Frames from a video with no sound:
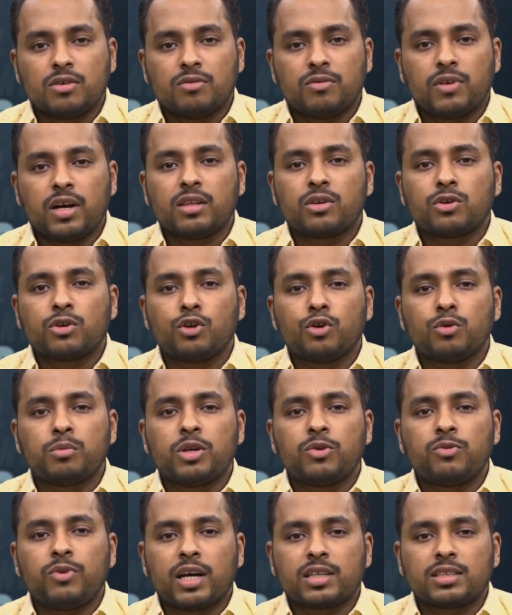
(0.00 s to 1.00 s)
While the
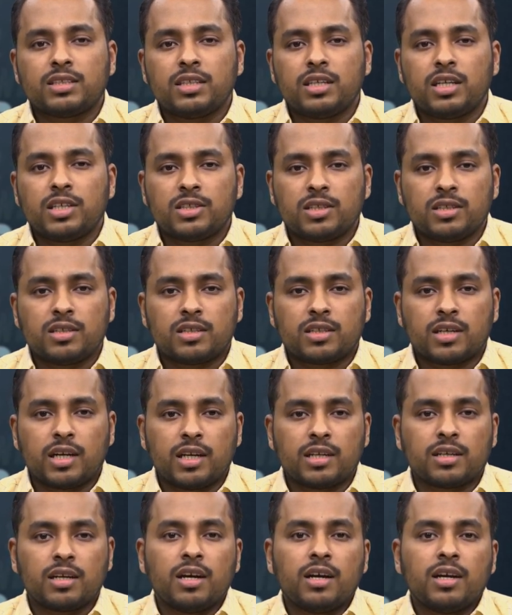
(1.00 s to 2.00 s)
global vaccination
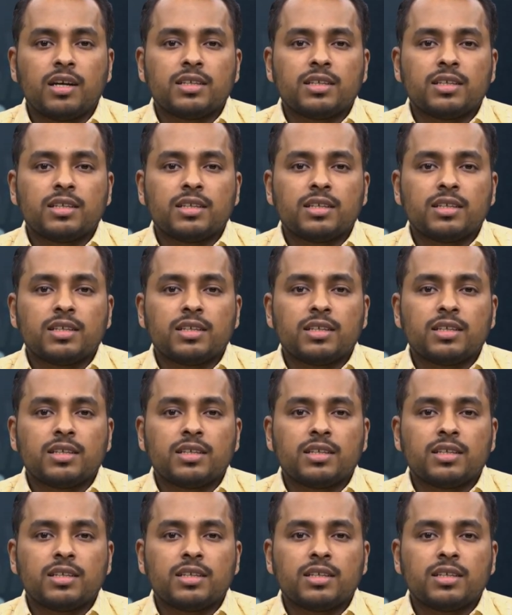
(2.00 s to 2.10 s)
rate